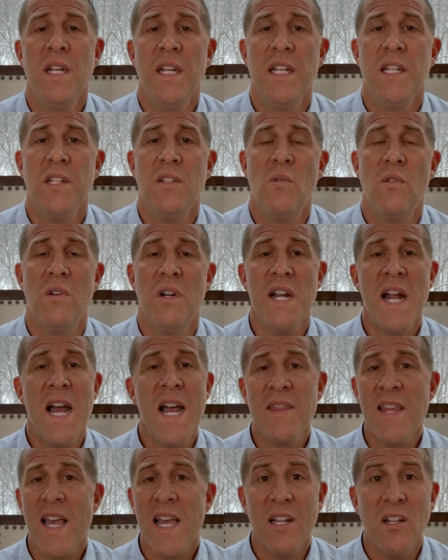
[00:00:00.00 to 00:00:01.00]
is we're
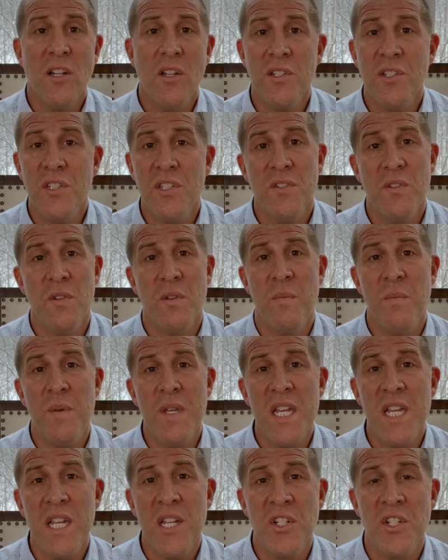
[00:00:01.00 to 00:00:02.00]
not that close to a
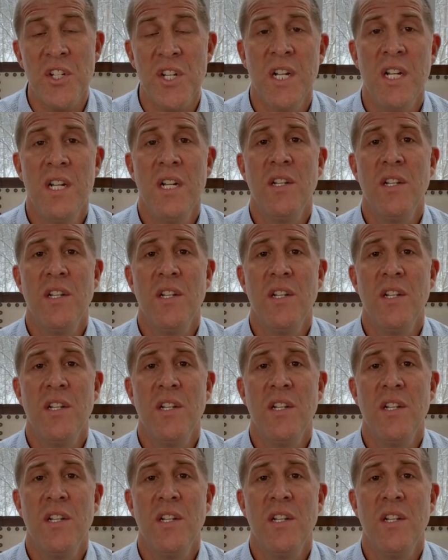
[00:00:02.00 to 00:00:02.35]
beach.